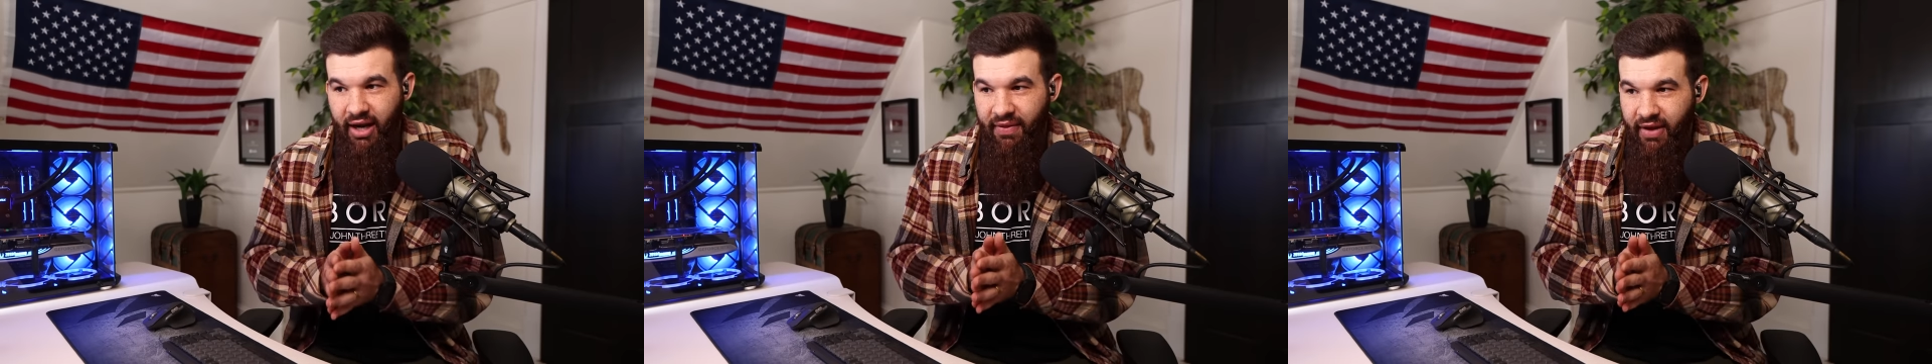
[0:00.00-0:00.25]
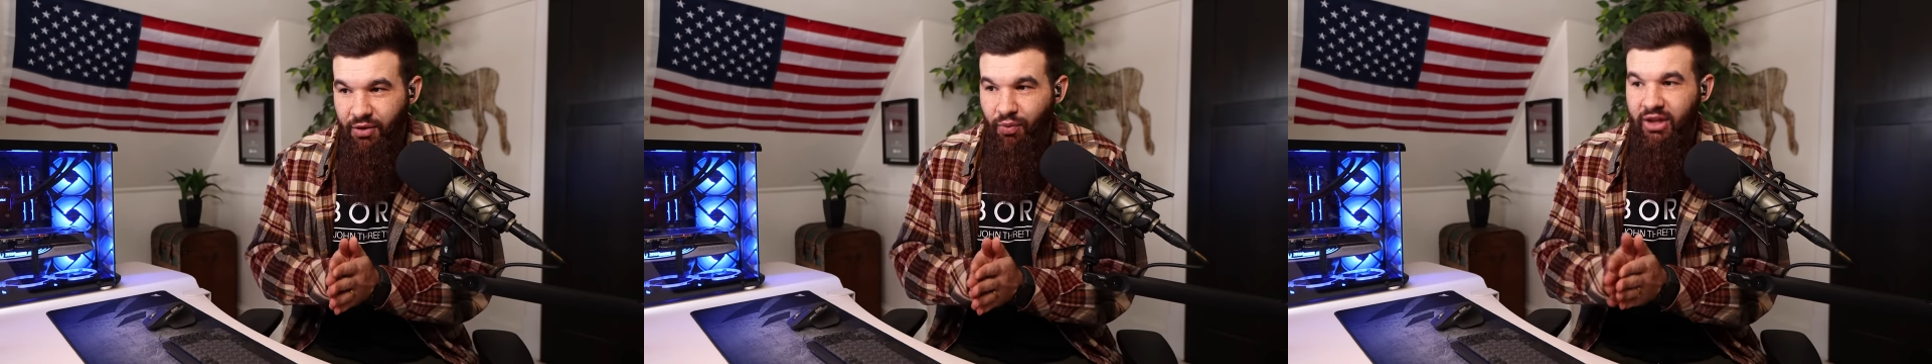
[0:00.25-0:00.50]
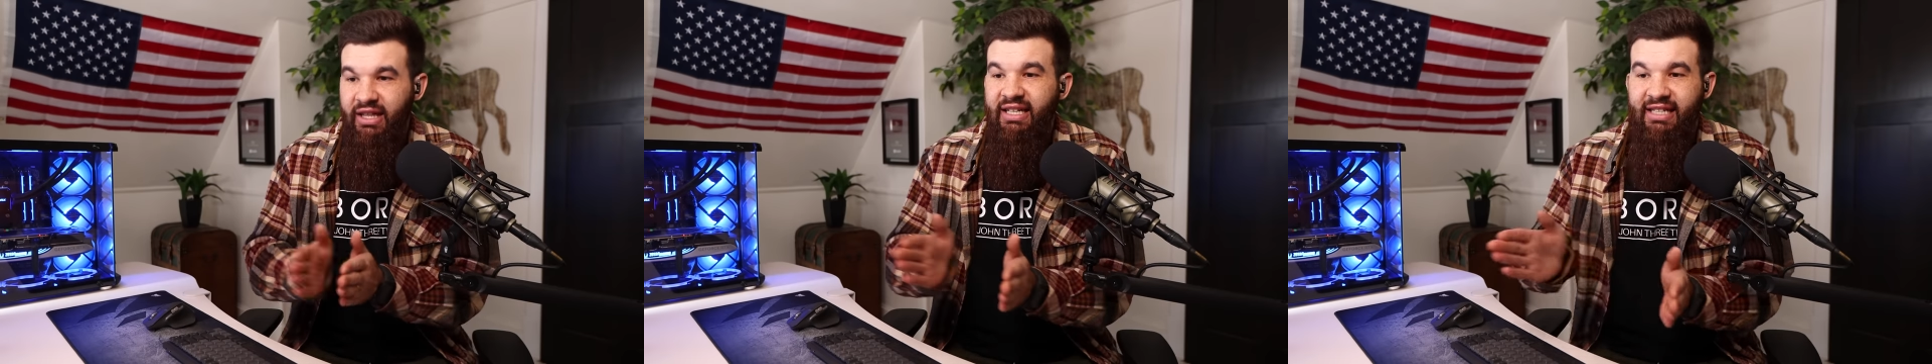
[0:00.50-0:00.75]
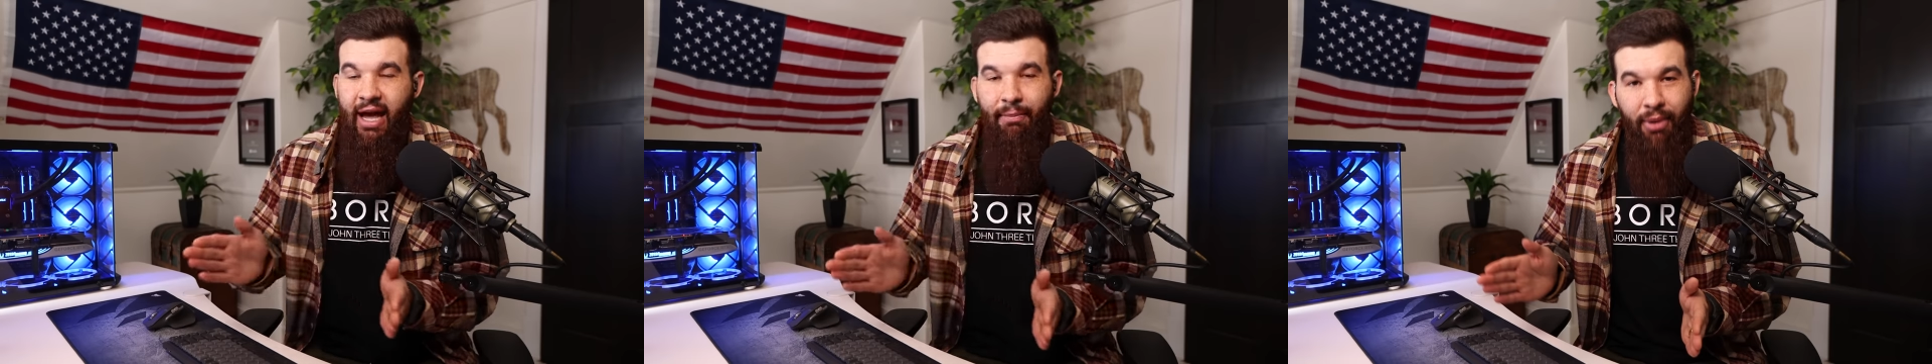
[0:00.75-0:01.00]
and then
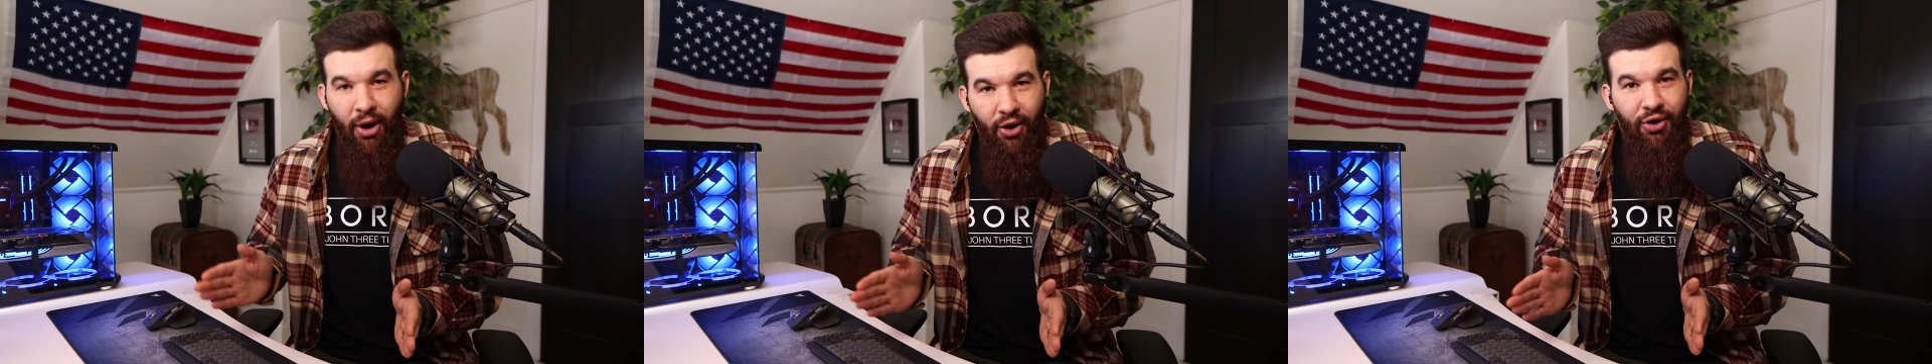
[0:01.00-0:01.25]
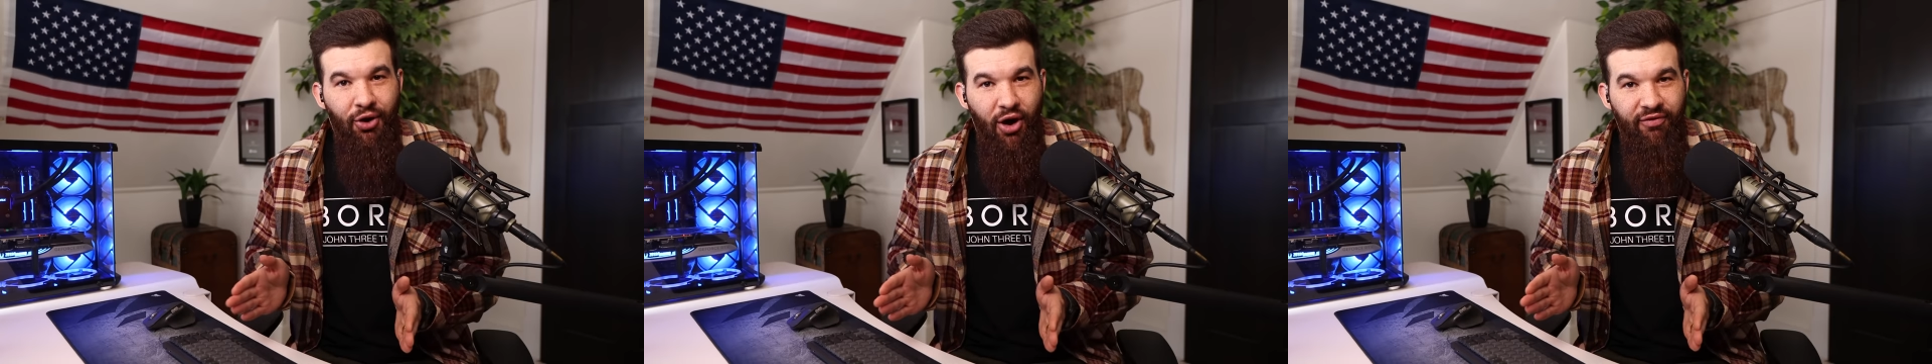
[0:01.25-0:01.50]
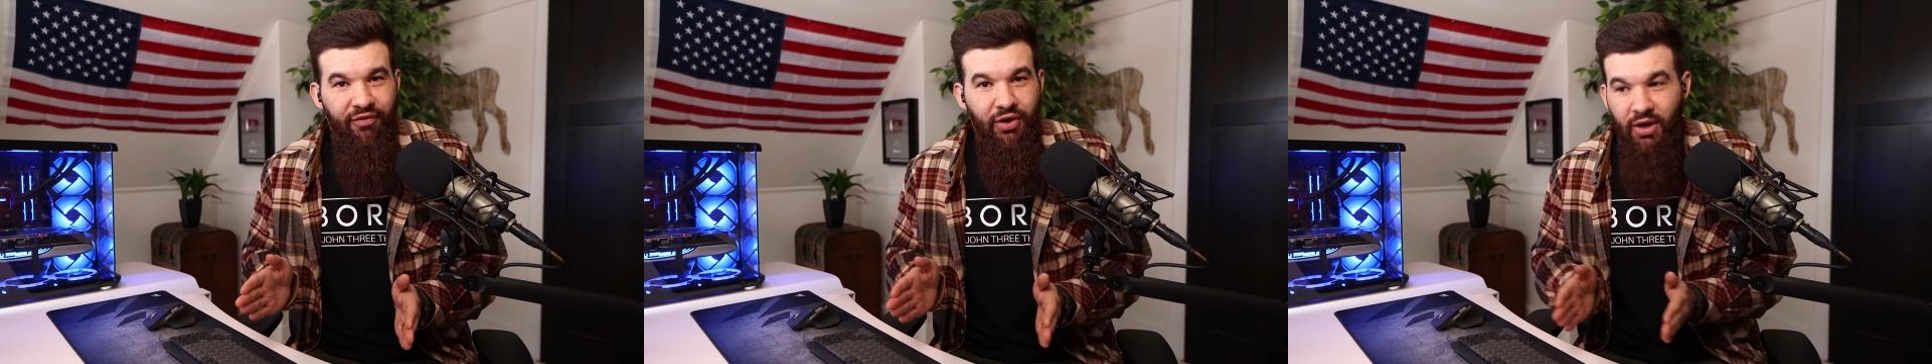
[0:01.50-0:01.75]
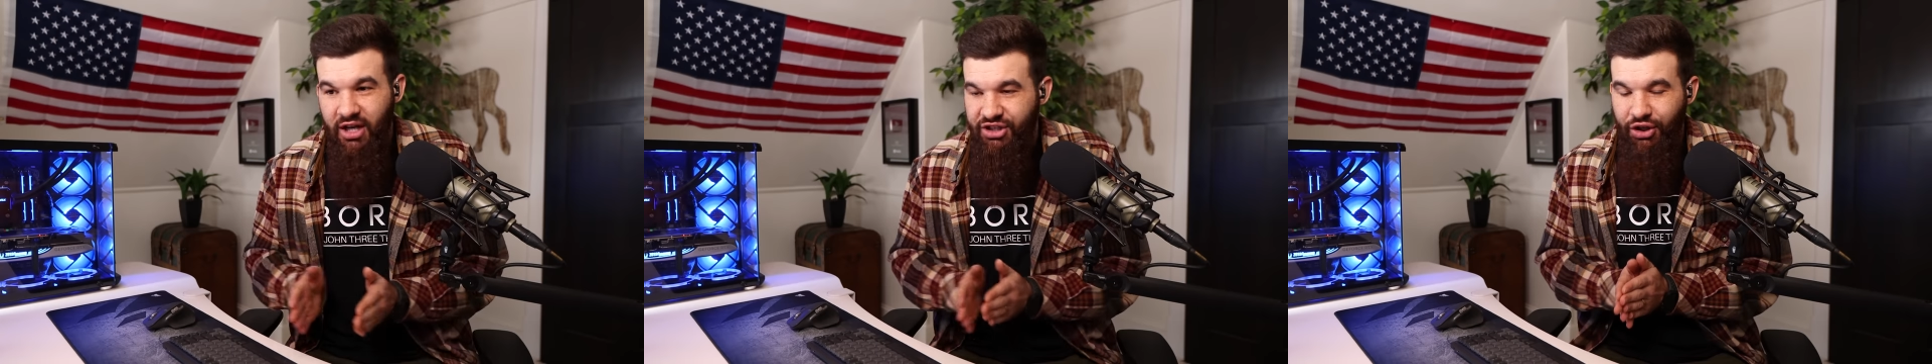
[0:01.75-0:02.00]
release that burden off of
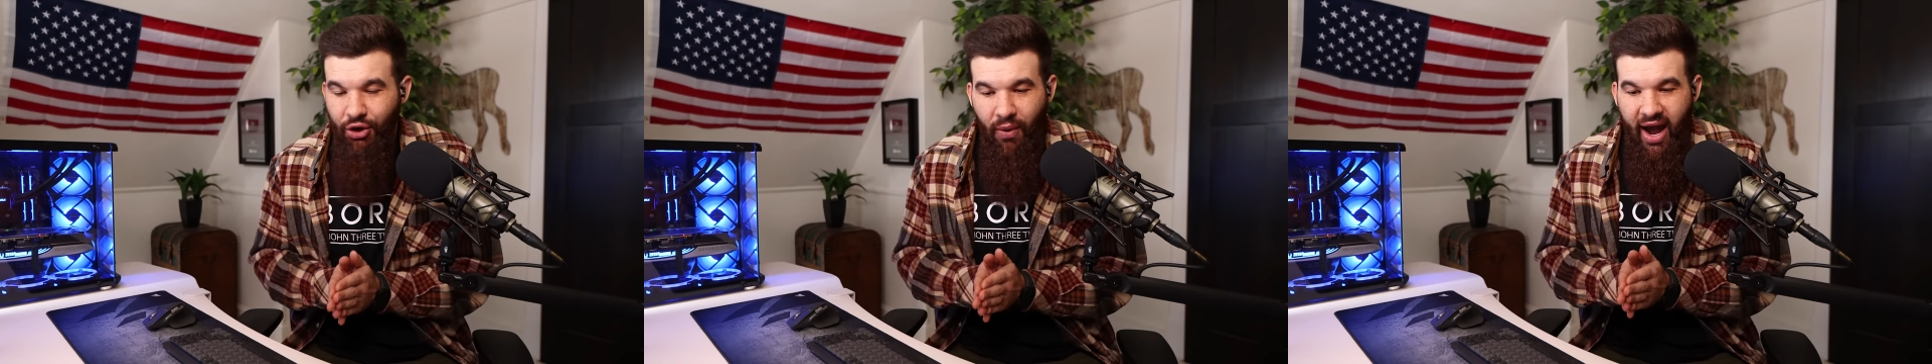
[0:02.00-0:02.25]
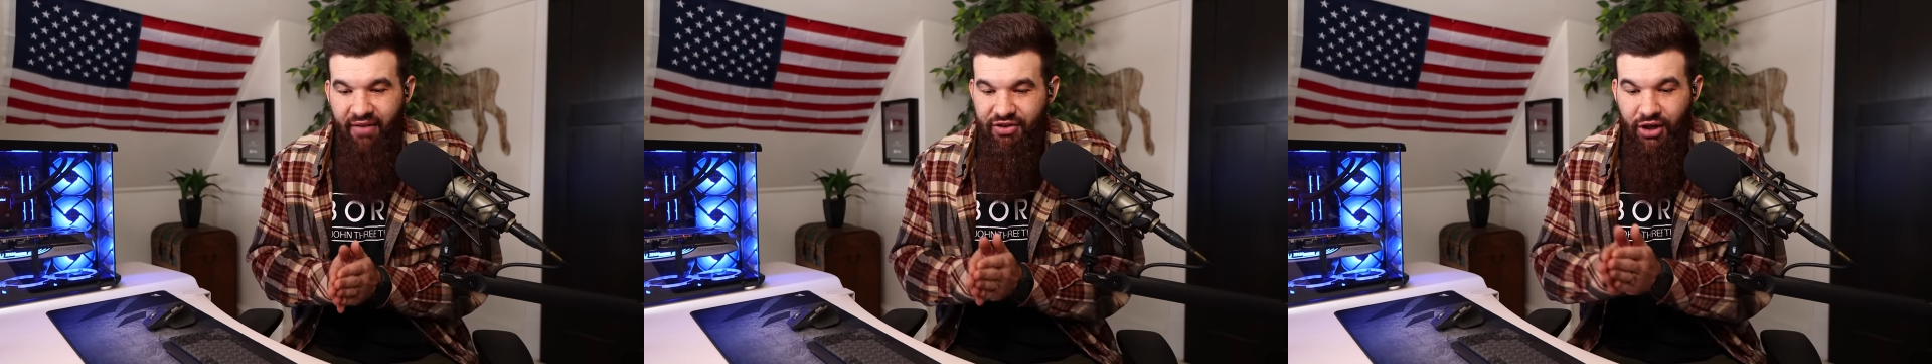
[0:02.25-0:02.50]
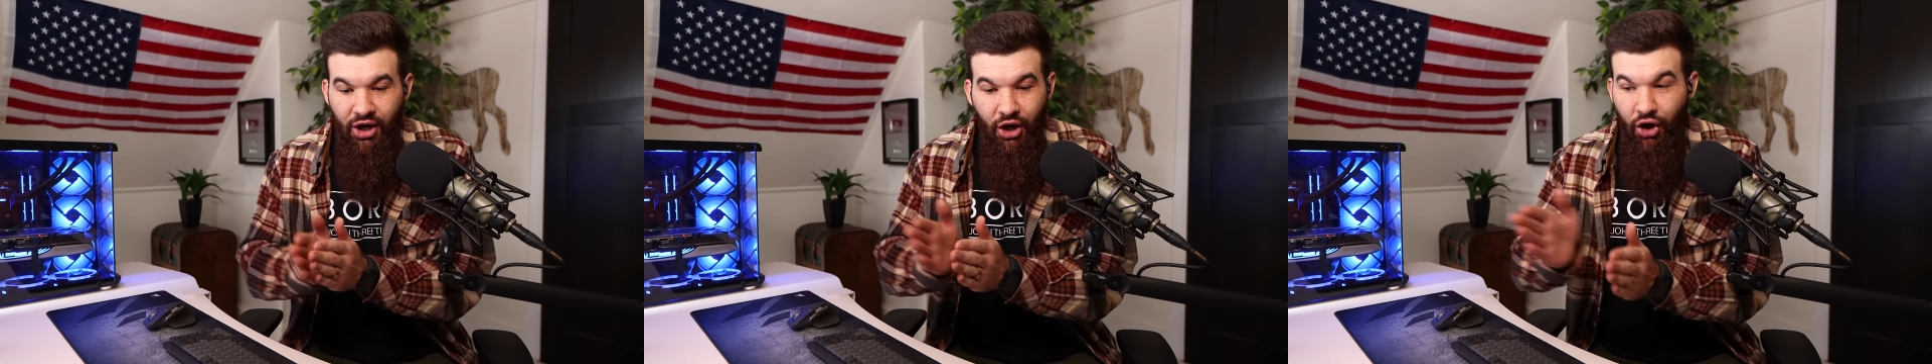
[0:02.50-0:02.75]
you. So you don't have to